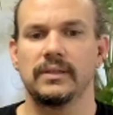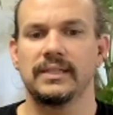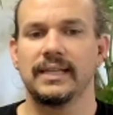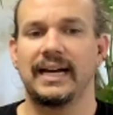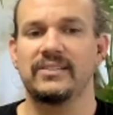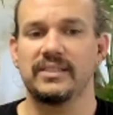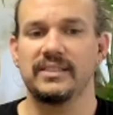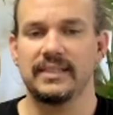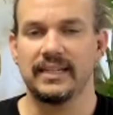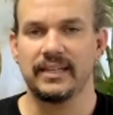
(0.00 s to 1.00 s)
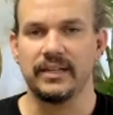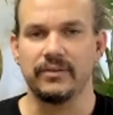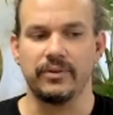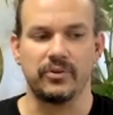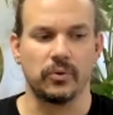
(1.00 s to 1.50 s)
lastly, take an
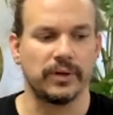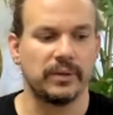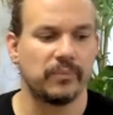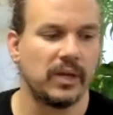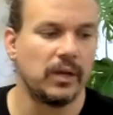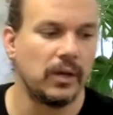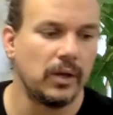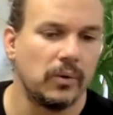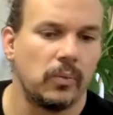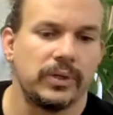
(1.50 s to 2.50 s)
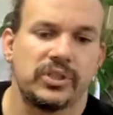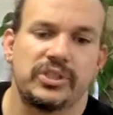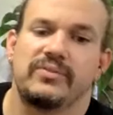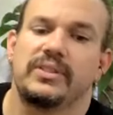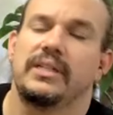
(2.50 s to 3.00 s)
inventory. What has
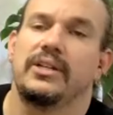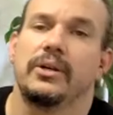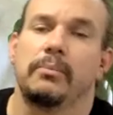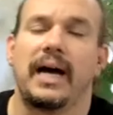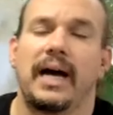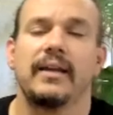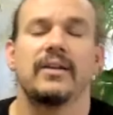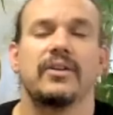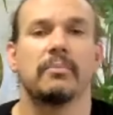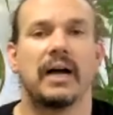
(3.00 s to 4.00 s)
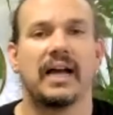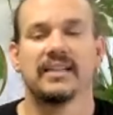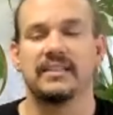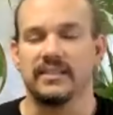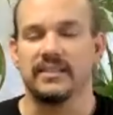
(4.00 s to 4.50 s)
shifted in your body and your
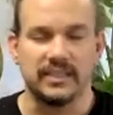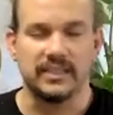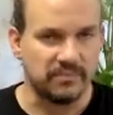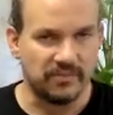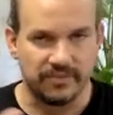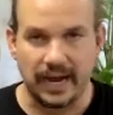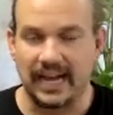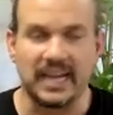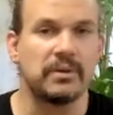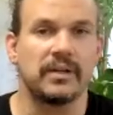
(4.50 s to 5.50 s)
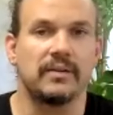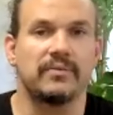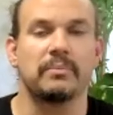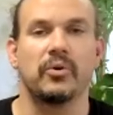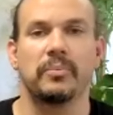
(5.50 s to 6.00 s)
mind and the vibe of the
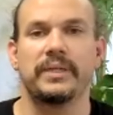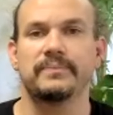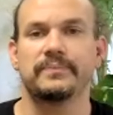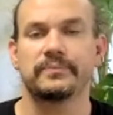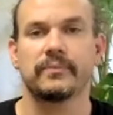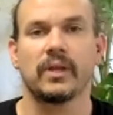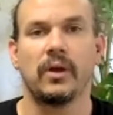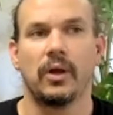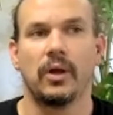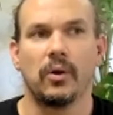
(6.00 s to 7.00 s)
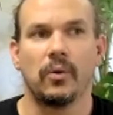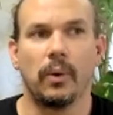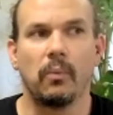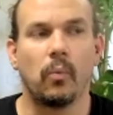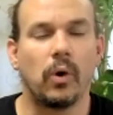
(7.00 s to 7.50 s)
moment?
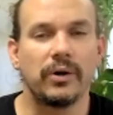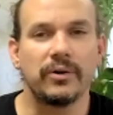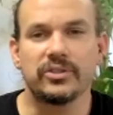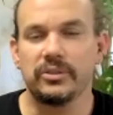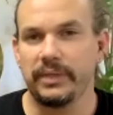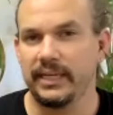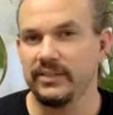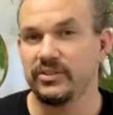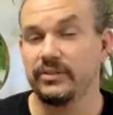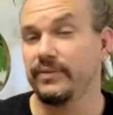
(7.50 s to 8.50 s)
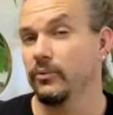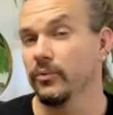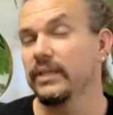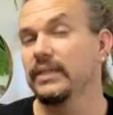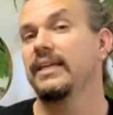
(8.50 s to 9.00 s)
What one or two places felt
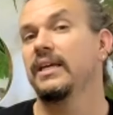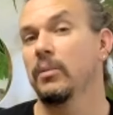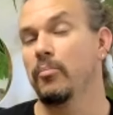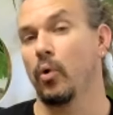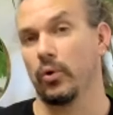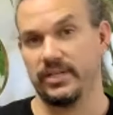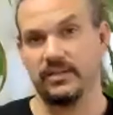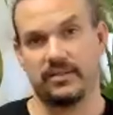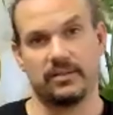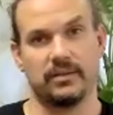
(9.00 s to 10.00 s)
really important?